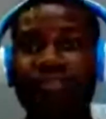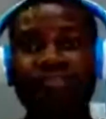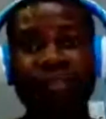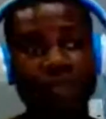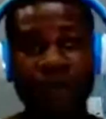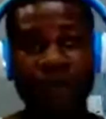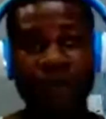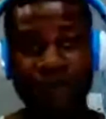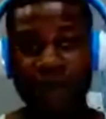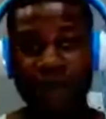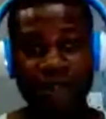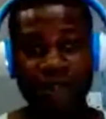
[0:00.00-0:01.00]
Bitcoin
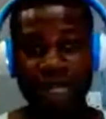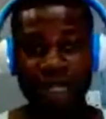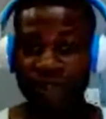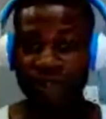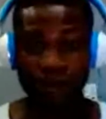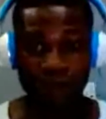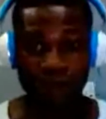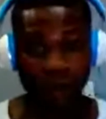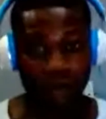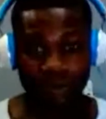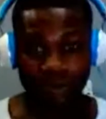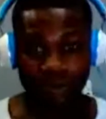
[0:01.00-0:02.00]
founder is not known.
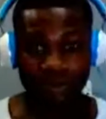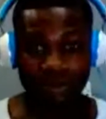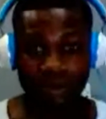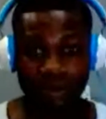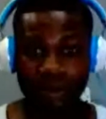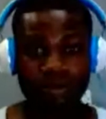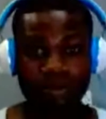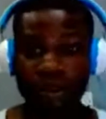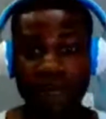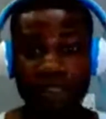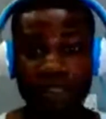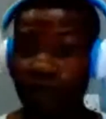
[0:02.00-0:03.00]
Bitcoin
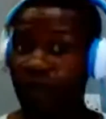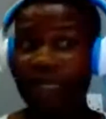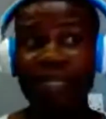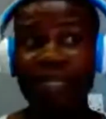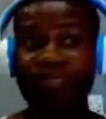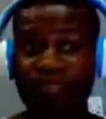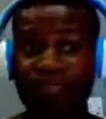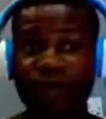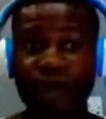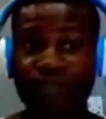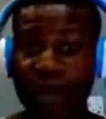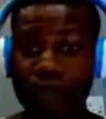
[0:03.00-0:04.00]
is not really found by
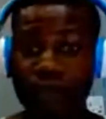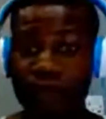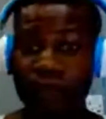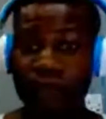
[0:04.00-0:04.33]
one person.